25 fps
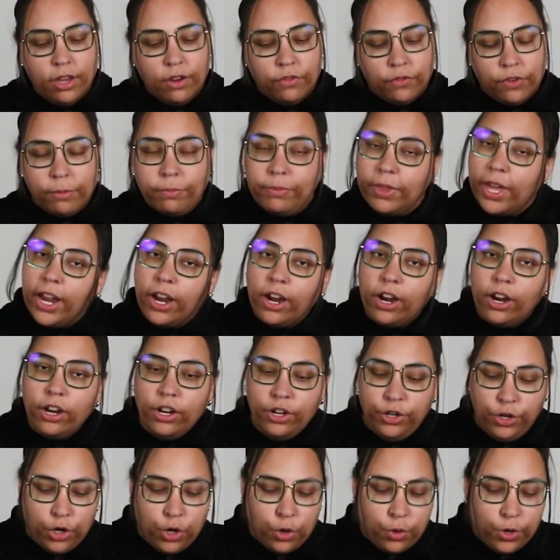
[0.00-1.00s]
From
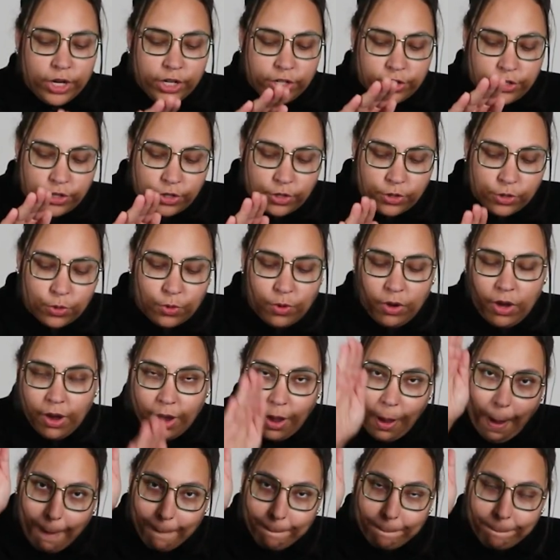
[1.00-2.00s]
there, you're going to
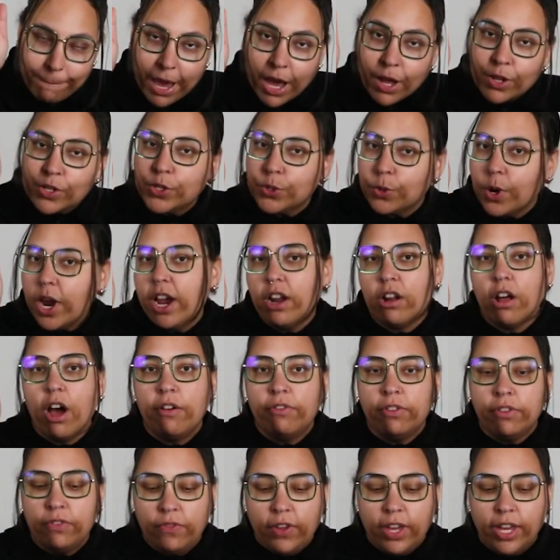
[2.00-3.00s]
bounce right
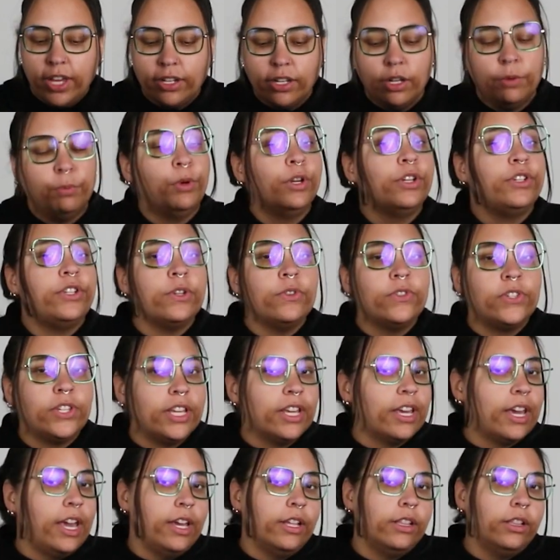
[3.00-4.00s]
off of it,
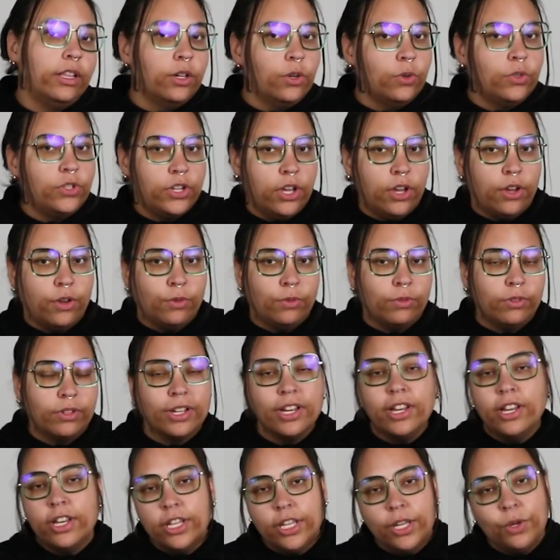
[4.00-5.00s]
producing a low tone.
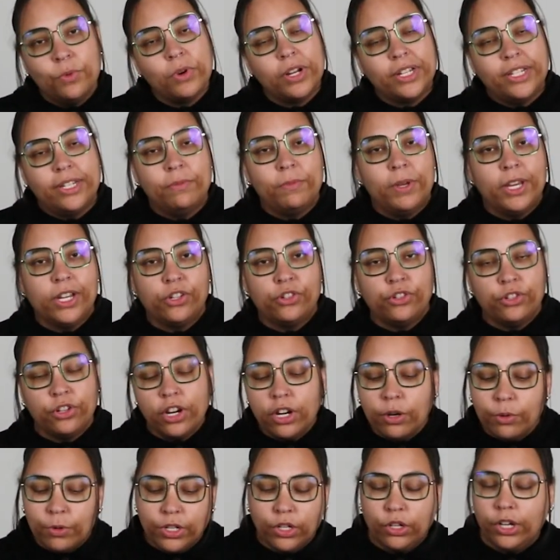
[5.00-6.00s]
You want to make
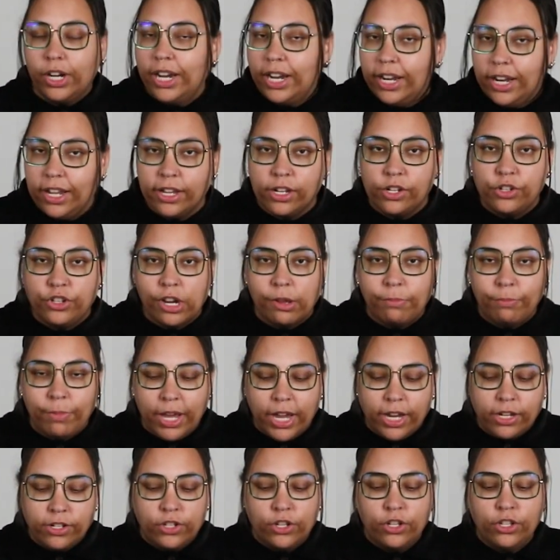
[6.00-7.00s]
sure when you're hitting a
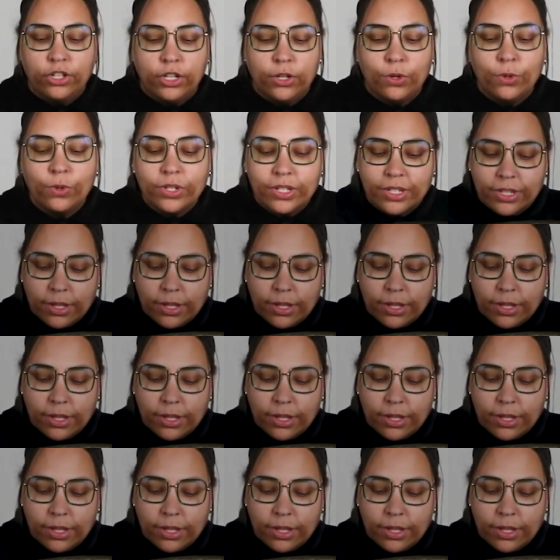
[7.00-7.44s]
djembe to use